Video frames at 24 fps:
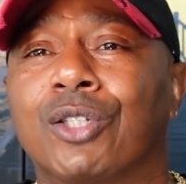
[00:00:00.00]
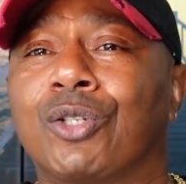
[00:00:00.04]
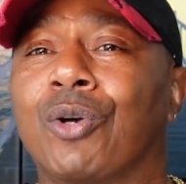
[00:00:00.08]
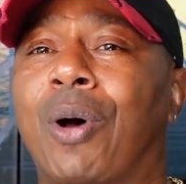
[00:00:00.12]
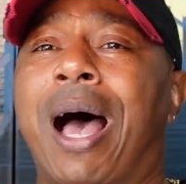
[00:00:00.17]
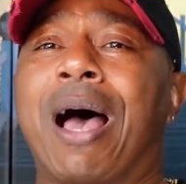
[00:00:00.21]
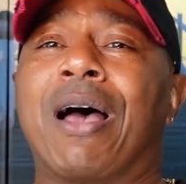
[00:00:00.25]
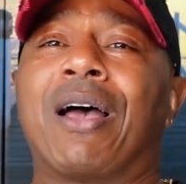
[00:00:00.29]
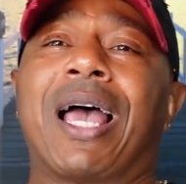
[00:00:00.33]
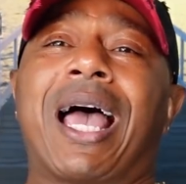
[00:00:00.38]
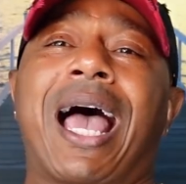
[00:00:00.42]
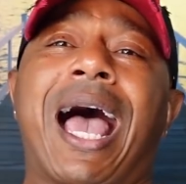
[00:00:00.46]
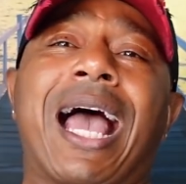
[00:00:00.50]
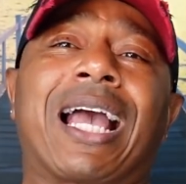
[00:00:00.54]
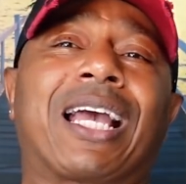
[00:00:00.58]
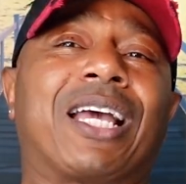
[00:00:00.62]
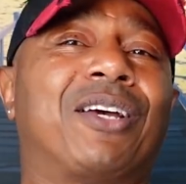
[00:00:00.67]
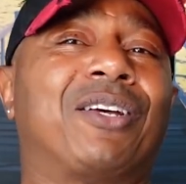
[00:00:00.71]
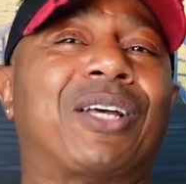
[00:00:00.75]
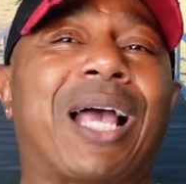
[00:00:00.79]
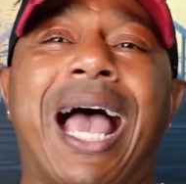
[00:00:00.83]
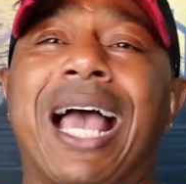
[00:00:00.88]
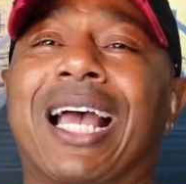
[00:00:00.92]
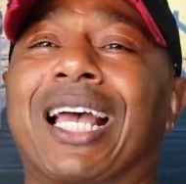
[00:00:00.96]
So I
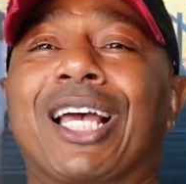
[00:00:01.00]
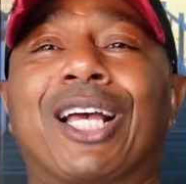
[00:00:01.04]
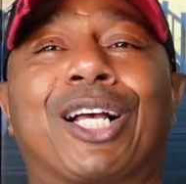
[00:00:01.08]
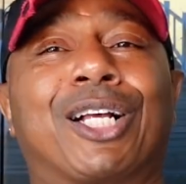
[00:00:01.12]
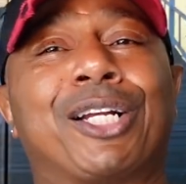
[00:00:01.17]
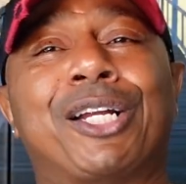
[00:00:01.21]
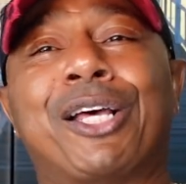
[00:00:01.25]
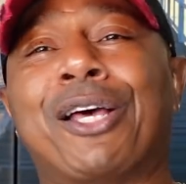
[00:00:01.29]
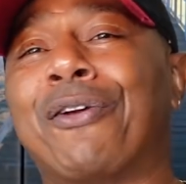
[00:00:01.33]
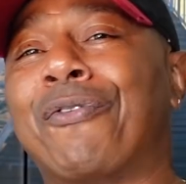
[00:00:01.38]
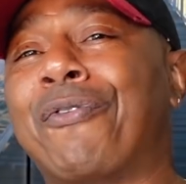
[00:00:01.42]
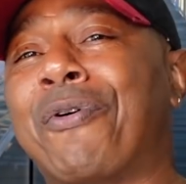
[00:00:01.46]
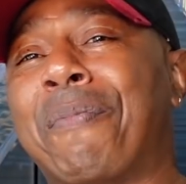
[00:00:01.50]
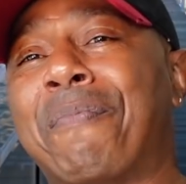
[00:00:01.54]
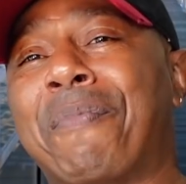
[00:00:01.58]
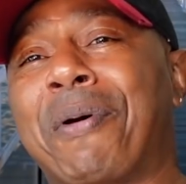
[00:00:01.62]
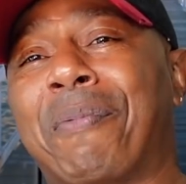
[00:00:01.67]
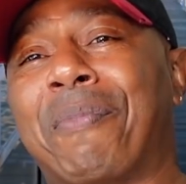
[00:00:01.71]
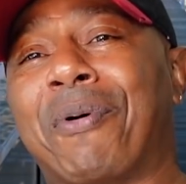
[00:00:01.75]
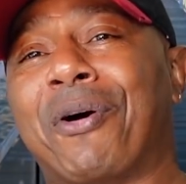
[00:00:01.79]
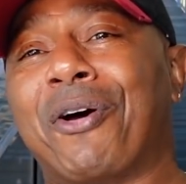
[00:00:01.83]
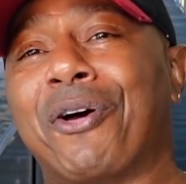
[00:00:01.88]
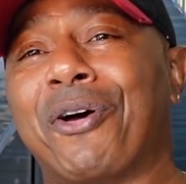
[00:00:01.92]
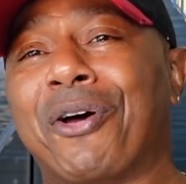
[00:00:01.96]
can clearly
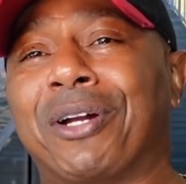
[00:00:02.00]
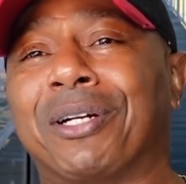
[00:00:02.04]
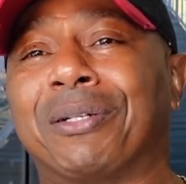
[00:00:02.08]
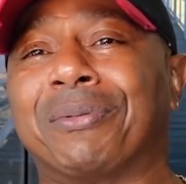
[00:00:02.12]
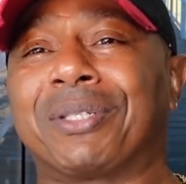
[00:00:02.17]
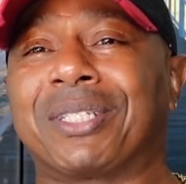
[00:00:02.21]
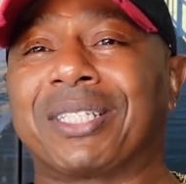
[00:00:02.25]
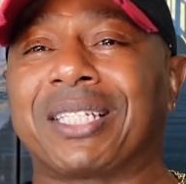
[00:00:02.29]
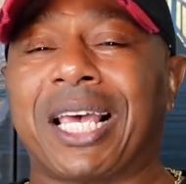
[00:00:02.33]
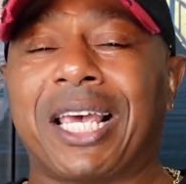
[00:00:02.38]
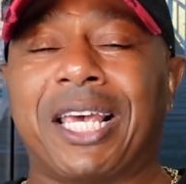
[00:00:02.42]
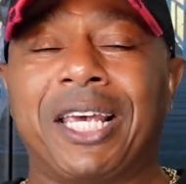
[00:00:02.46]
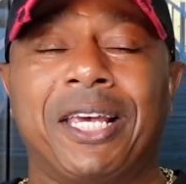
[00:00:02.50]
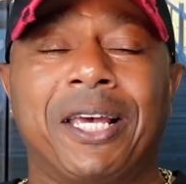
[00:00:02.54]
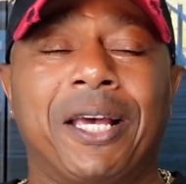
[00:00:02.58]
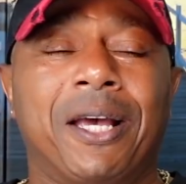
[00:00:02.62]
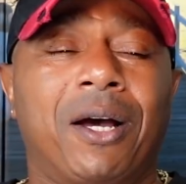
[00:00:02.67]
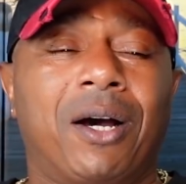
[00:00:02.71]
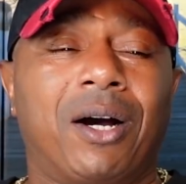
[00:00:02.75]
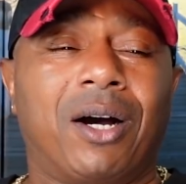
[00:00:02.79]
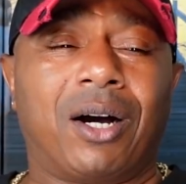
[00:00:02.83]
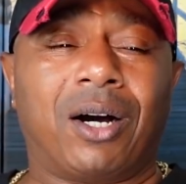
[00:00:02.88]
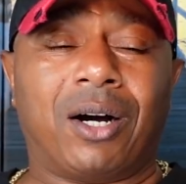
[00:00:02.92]
remember hearing him say,